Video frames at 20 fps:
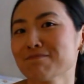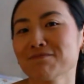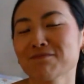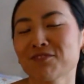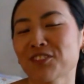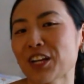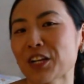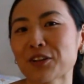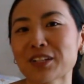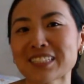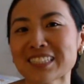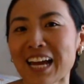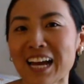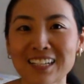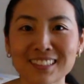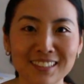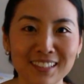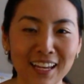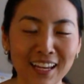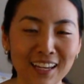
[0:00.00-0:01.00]
fragrance
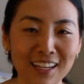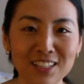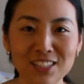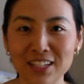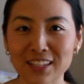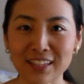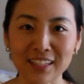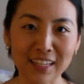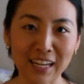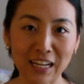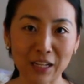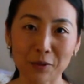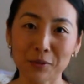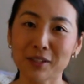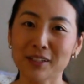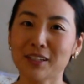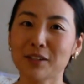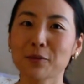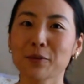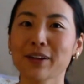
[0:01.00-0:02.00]
has an age. I think
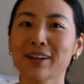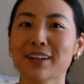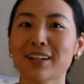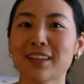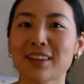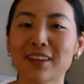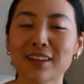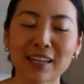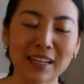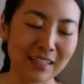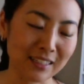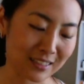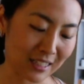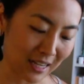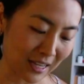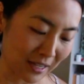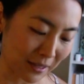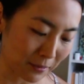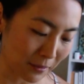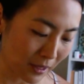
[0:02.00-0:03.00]
anyone can wear anything
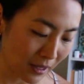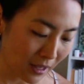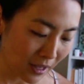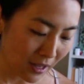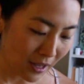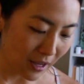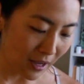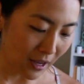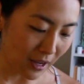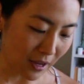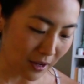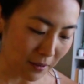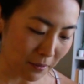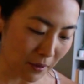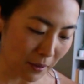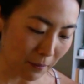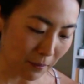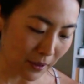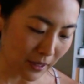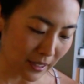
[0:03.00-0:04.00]
anytime.
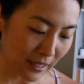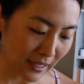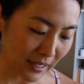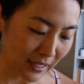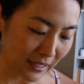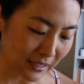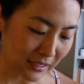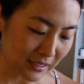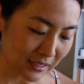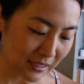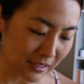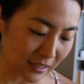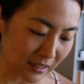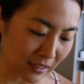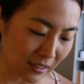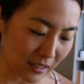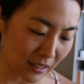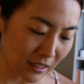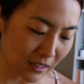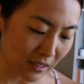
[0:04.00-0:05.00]
But it's,
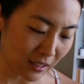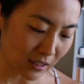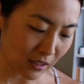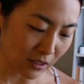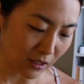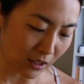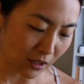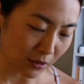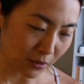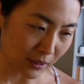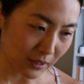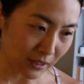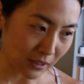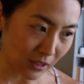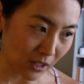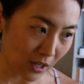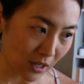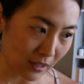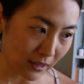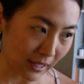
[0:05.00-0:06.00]
you know,
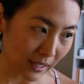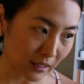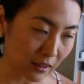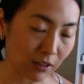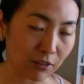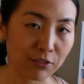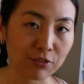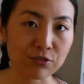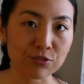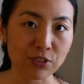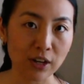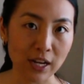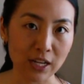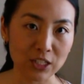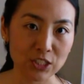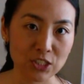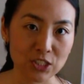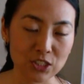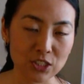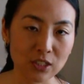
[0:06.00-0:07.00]
not like the
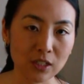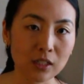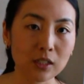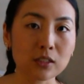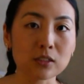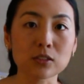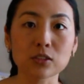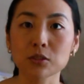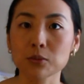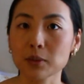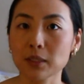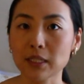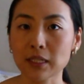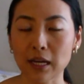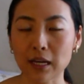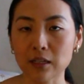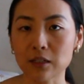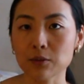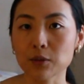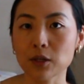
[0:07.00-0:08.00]
fresh, dewy
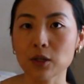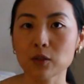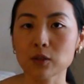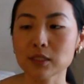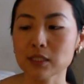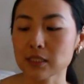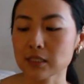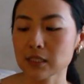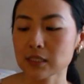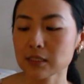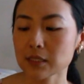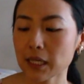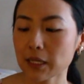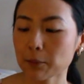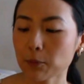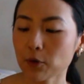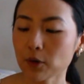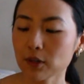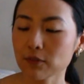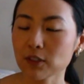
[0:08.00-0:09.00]
kind of rose. This is like
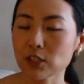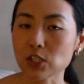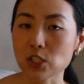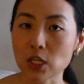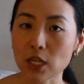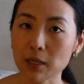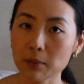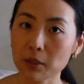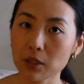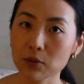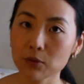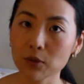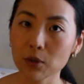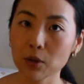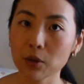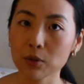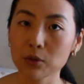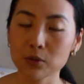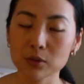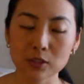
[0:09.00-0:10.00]
more of a jammy
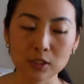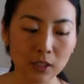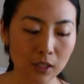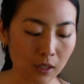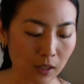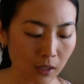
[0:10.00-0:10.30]
rose.